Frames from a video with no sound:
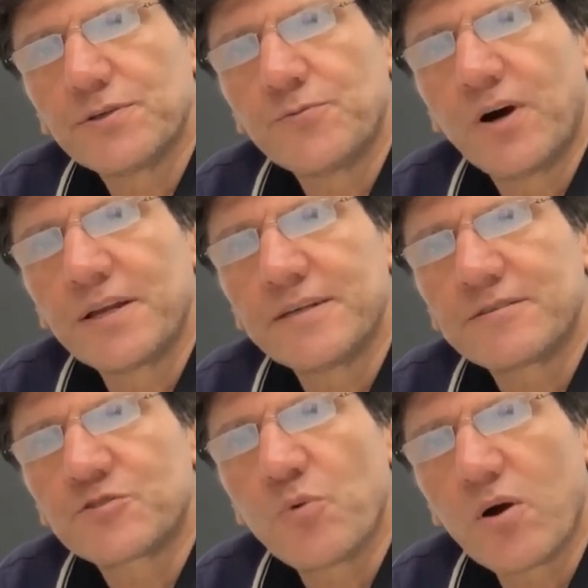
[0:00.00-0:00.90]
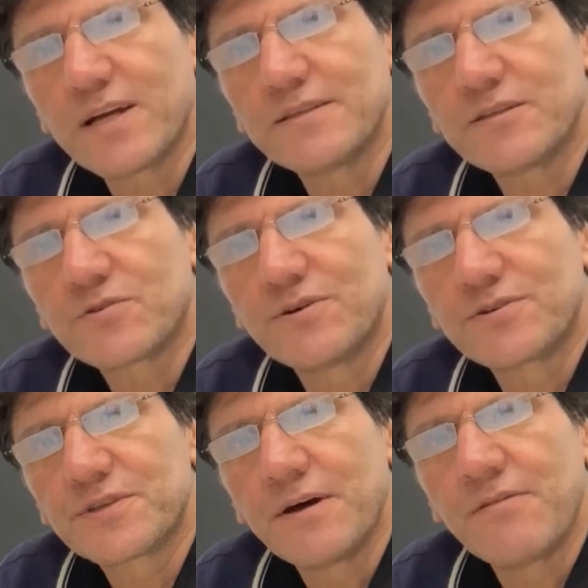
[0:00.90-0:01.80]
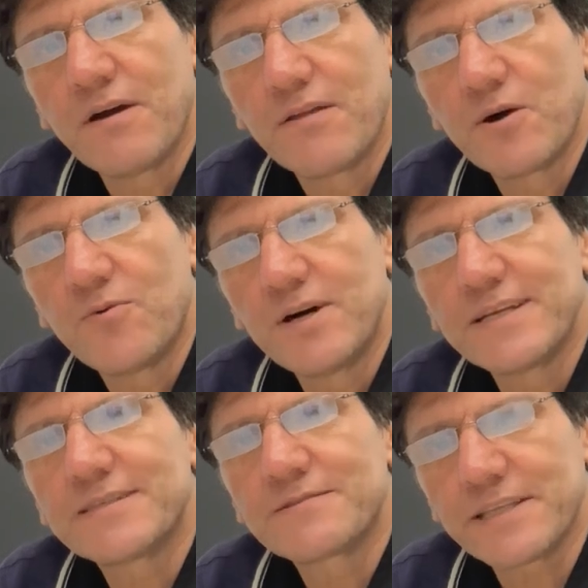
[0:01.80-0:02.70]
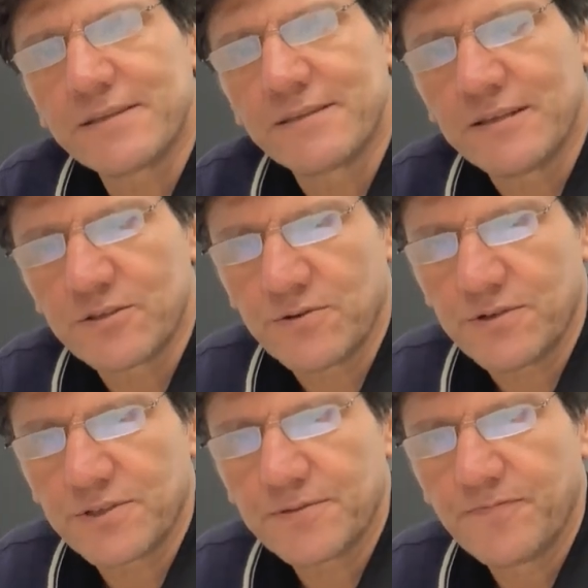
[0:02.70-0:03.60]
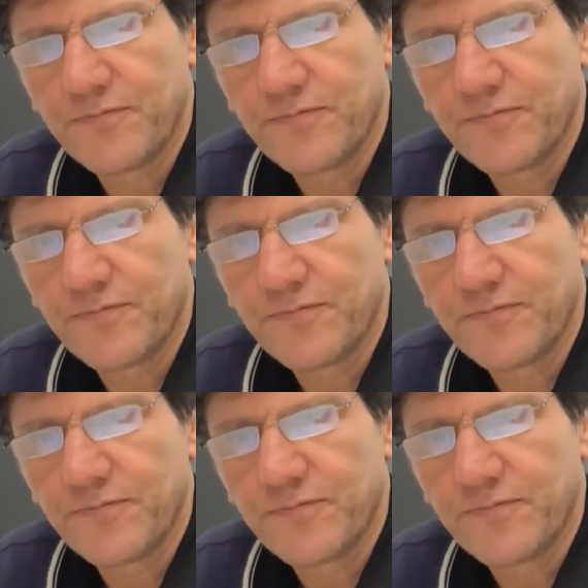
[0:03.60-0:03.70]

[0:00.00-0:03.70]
One is spoken discourse, the other one is written discourse,